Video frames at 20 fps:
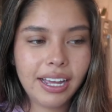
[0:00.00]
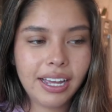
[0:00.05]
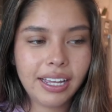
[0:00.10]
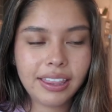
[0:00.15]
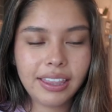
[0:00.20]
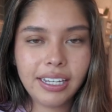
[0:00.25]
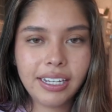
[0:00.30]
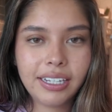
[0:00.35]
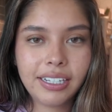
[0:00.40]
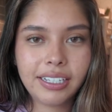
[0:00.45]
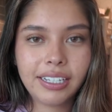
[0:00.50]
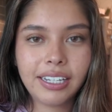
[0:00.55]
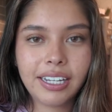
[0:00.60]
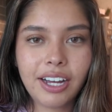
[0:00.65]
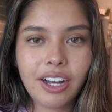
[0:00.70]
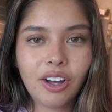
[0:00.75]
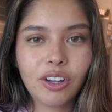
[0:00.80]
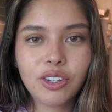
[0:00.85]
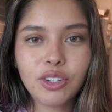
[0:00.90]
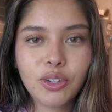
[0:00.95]
I
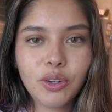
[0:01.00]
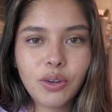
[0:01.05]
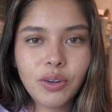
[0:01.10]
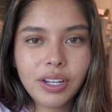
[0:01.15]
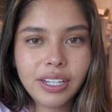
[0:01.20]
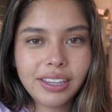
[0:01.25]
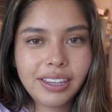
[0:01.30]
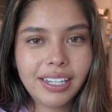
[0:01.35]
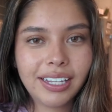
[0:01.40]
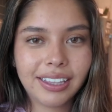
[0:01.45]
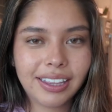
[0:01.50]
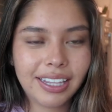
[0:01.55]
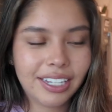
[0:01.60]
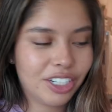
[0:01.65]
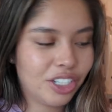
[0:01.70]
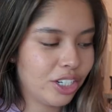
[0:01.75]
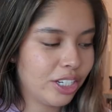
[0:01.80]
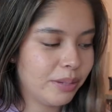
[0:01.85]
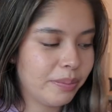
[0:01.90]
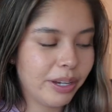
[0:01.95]
think
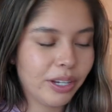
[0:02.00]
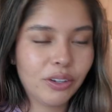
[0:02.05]
that's just my